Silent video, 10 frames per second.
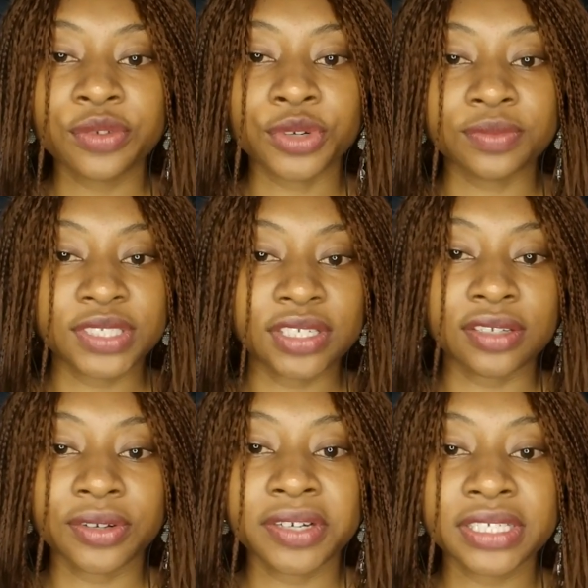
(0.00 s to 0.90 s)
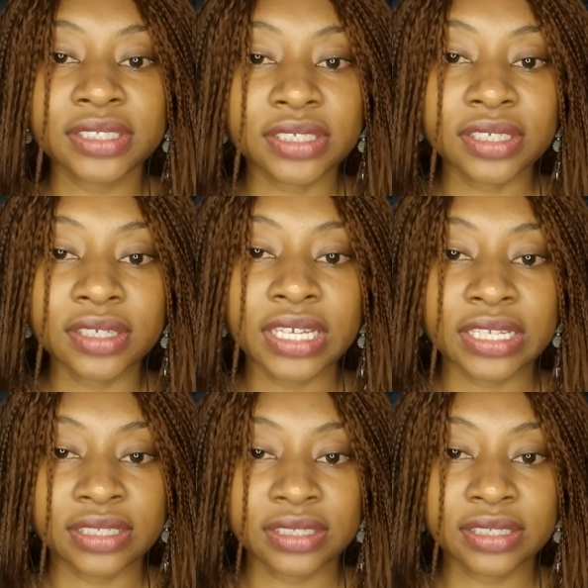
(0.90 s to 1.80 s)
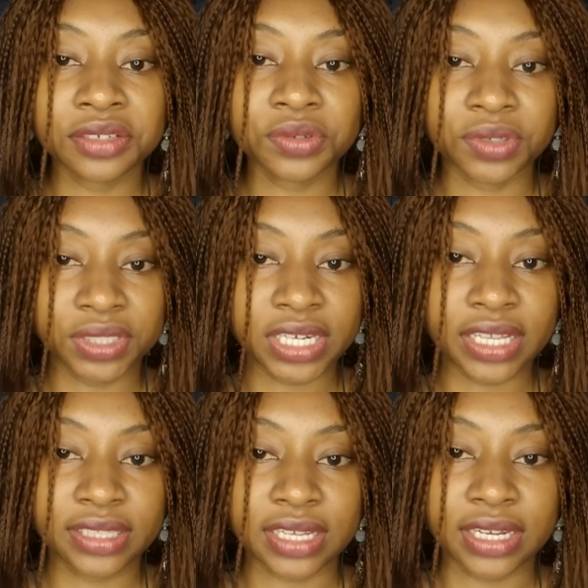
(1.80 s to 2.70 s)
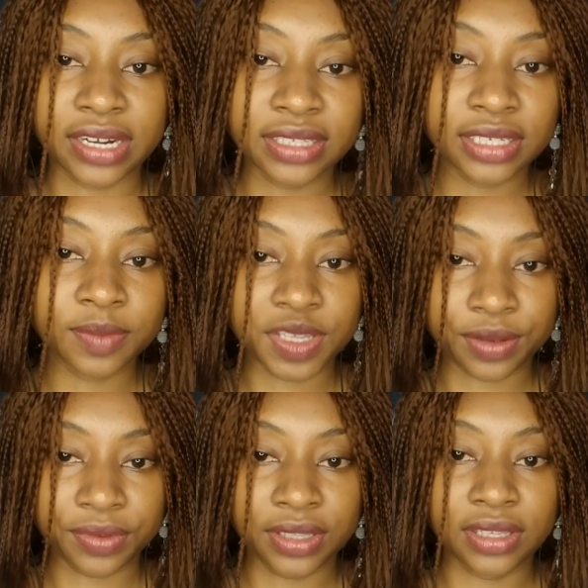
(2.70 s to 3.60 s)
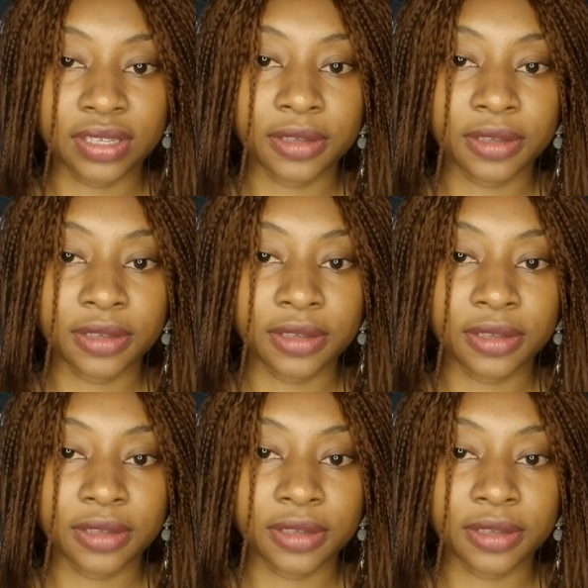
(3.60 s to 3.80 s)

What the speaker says: from the already existing contract, I write them down in